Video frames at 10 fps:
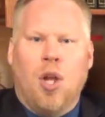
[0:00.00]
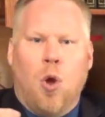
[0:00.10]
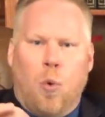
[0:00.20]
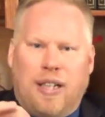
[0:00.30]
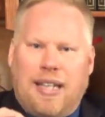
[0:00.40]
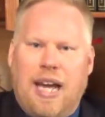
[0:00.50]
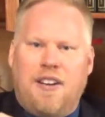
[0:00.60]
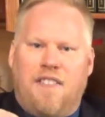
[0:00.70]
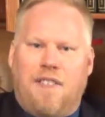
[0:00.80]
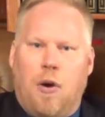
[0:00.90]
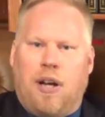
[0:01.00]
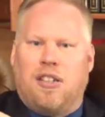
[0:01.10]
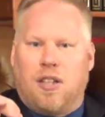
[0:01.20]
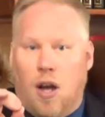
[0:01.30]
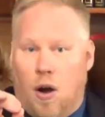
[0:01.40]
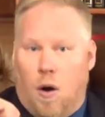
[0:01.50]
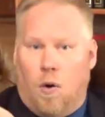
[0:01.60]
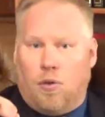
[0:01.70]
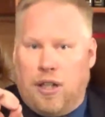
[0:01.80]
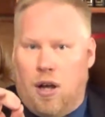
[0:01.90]
we tend to focus
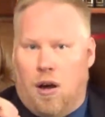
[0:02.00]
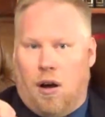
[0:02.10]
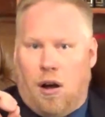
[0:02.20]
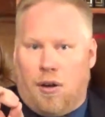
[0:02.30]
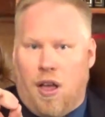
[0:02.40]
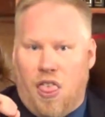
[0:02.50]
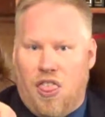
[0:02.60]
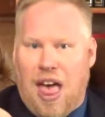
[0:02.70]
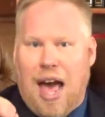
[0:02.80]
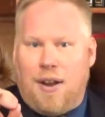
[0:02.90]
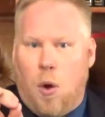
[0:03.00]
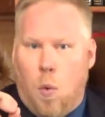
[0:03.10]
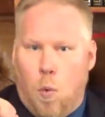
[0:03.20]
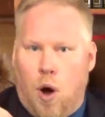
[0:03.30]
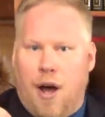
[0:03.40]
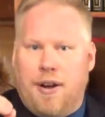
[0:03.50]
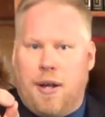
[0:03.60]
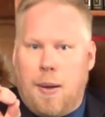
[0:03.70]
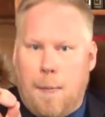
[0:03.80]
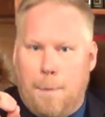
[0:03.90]
only on that one
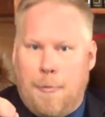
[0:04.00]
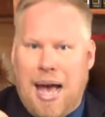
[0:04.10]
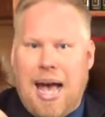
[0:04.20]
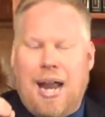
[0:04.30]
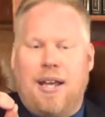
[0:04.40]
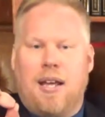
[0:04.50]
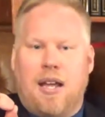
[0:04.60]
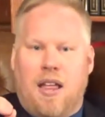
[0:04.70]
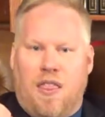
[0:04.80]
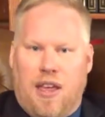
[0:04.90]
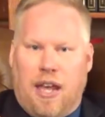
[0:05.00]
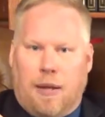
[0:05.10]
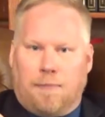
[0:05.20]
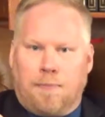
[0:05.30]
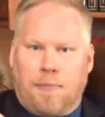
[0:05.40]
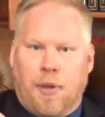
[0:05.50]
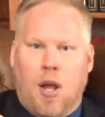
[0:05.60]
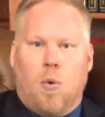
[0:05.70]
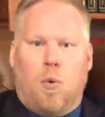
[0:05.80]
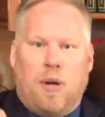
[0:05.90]
bad thing.
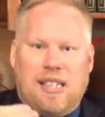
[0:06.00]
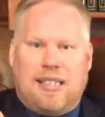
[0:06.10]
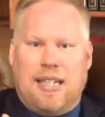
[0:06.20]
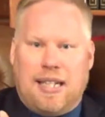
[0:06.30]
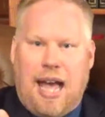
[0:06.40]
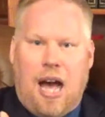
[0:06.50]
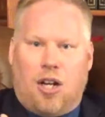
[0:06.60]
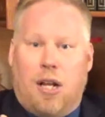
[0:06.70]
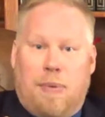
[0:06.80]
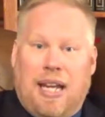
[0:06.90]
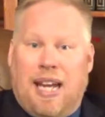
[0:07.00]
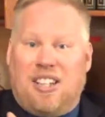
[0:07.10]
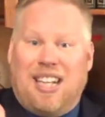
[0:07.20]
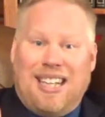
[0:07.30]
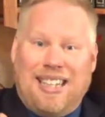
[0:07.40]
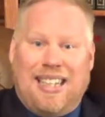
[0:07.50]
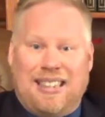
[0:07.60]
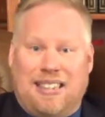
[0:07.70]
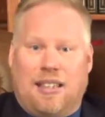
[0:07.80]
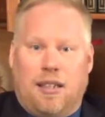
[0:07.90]
When we sit down and begin to
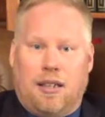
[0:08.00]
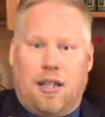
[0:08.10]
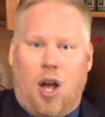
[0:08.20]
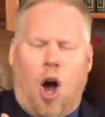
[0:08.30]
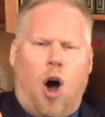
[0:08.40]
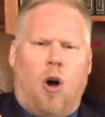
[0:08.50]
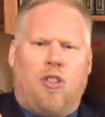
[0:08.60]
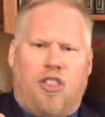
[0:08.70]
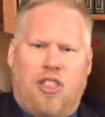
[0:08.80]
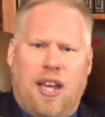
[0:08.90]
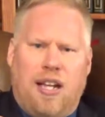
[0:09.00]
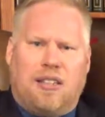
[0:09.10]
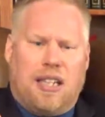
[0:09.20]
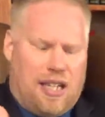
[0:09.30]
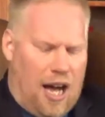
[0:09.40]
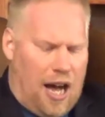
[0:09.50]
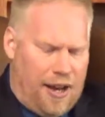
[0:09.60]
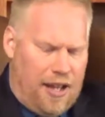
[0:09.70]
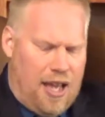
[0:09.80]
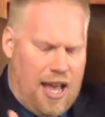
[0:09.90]
list all the things that
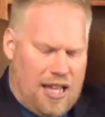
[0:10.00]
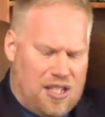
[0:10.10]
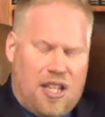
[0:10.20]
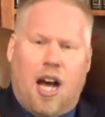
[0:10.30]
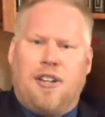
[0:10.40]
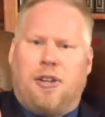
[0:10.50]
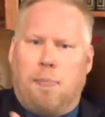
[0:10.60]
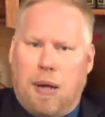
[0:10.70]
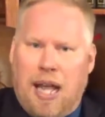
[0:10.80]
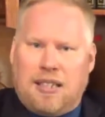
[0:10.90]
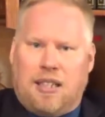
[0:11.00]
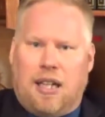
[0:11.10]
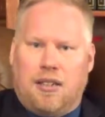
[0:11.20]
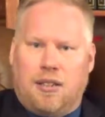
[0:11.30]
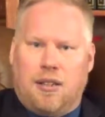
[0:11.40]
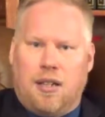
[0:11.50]
God has done to bless us,